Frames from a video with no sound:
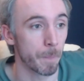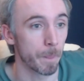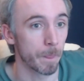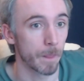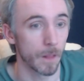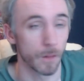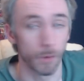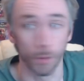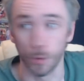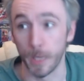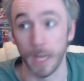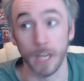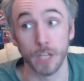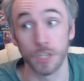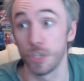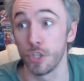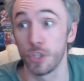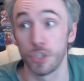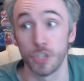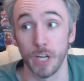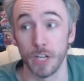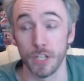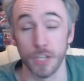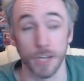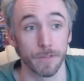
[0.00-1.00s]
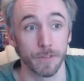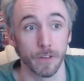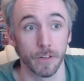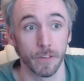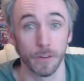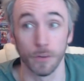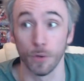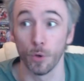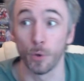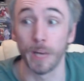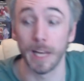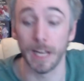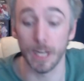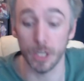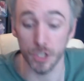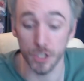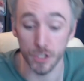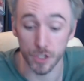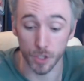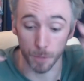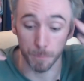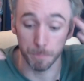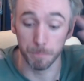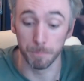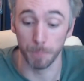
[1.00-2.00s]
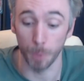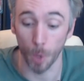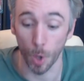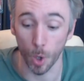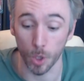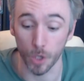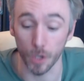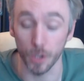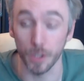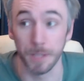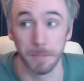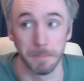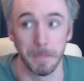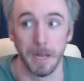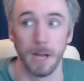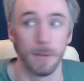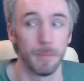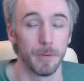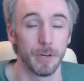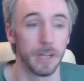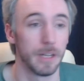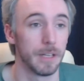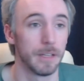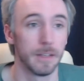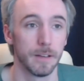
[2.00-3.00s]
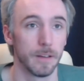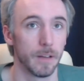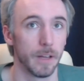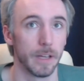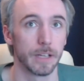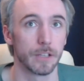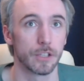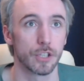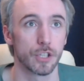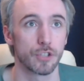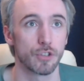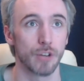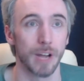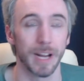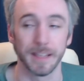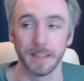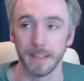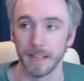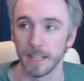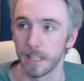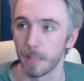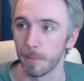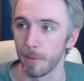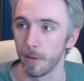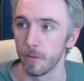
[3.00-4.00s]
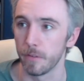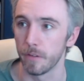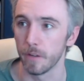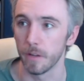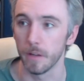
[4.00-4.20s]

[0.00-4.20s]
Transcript: Locations change everything. Locations are boggling my brain. Like, just try to think about it.